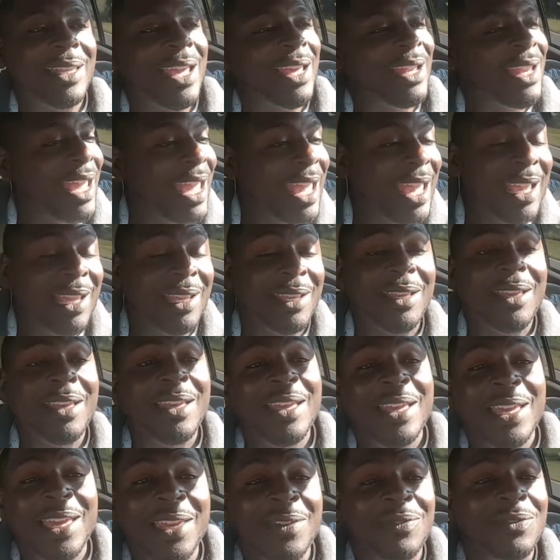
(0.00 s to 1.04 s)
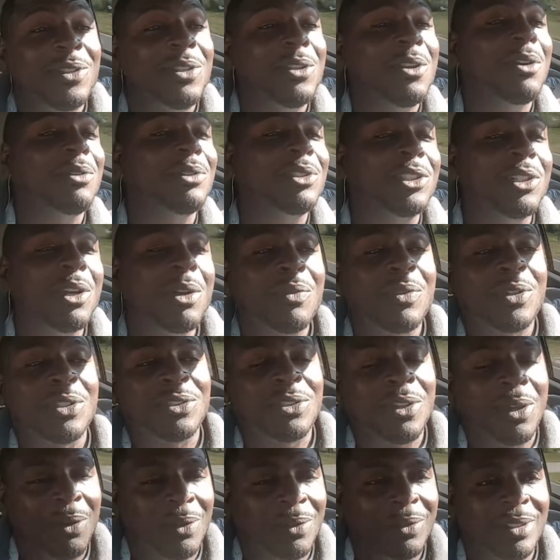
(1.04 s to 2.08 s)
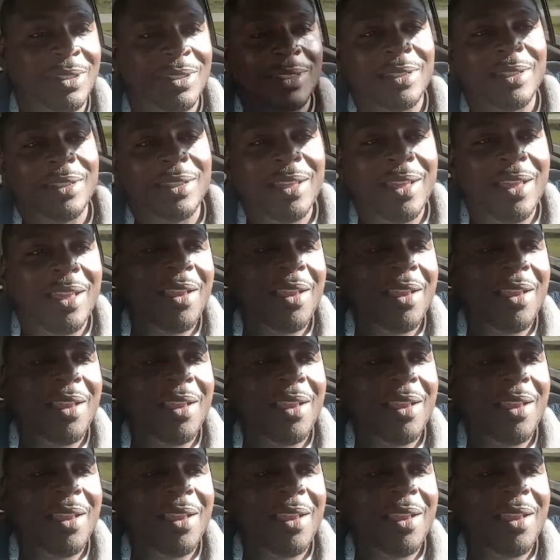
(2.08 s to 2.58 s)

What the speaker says: That, hey, if you don't show results,